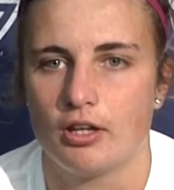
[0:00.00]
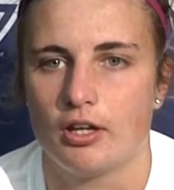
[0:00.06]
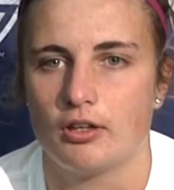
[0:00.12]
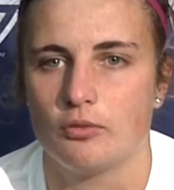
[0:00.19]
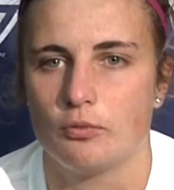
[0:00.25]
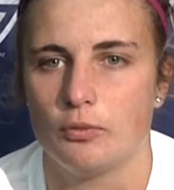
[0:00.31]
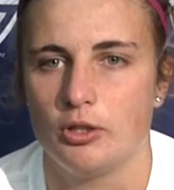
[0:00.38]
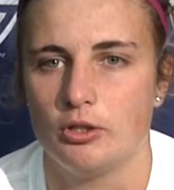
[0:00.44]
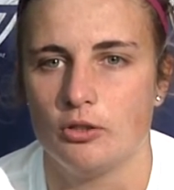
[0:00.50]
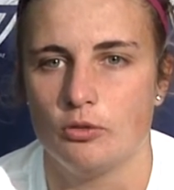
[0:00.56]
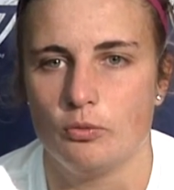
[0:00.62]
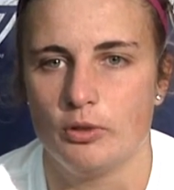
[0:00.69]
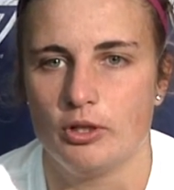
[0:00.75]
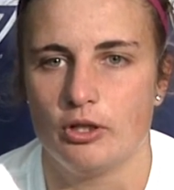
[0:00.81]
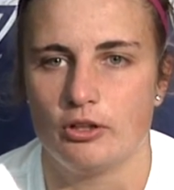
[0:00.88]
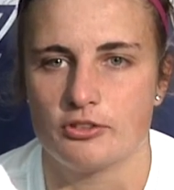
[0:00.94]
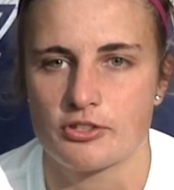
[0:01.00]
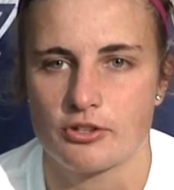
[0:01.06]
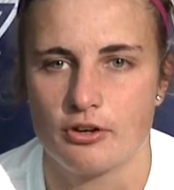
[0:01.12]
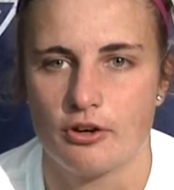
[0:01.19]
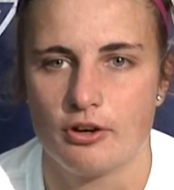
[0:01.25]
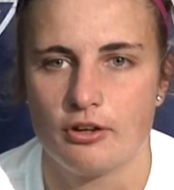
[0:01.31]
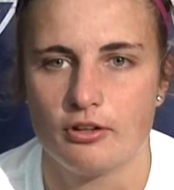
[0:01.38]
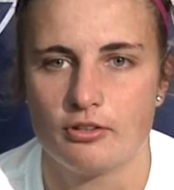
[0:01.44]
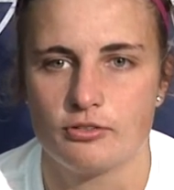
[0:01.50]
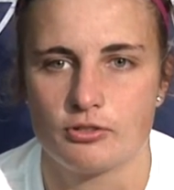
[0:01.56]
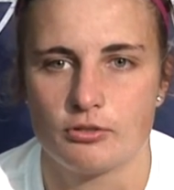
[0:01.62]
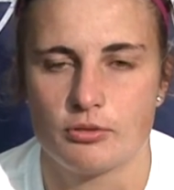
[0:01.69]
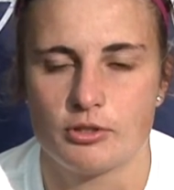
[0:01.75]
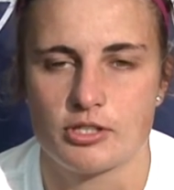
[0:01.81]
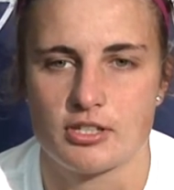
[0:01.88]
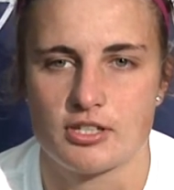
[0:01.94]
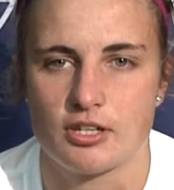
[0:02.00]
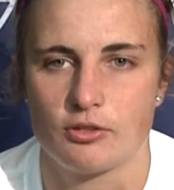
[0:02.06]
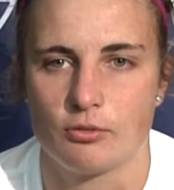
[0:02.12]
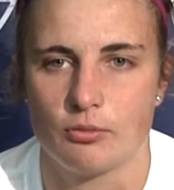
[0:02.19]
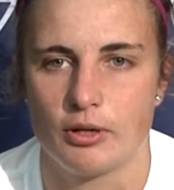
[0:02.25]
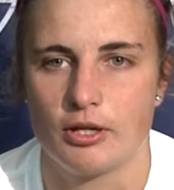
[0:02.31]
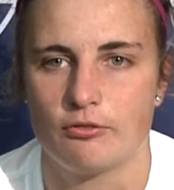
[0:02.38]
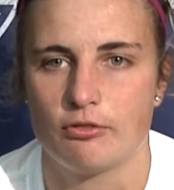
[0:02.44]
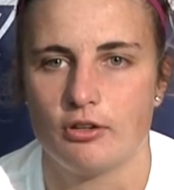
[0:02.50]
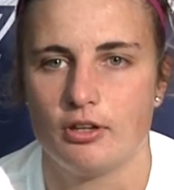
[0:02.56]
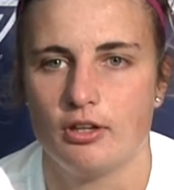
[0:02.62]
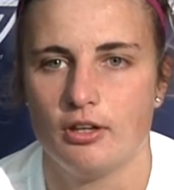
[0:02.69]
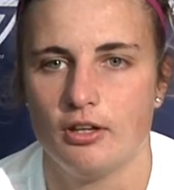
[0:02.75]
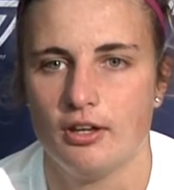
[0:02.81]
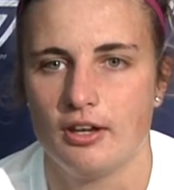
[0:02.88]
and we knew we were going to score, so we just had to wait for it.